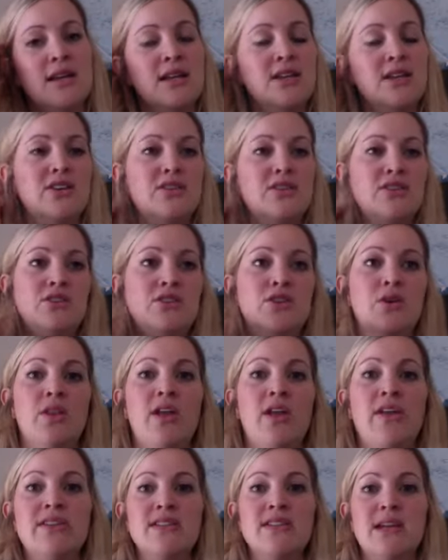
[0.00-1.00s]
And, a
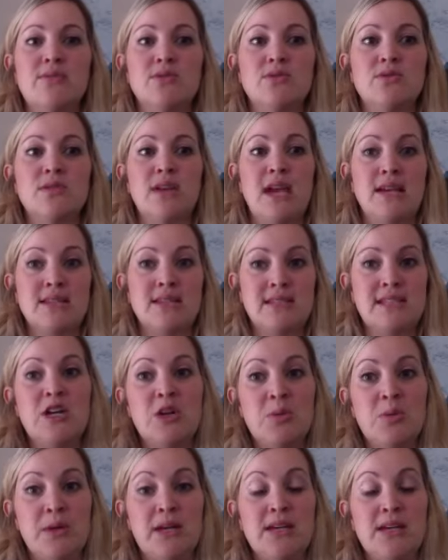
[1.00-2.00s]
lot of times as
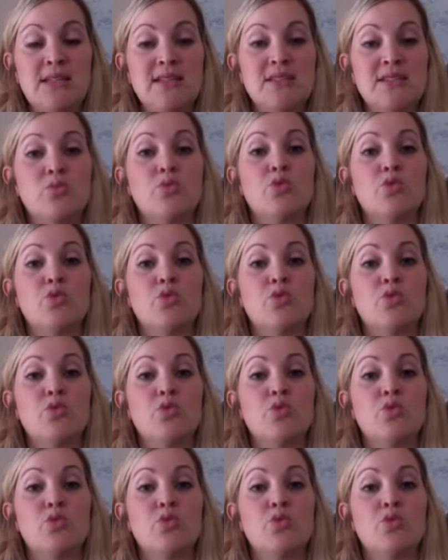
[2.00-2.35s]
therapists,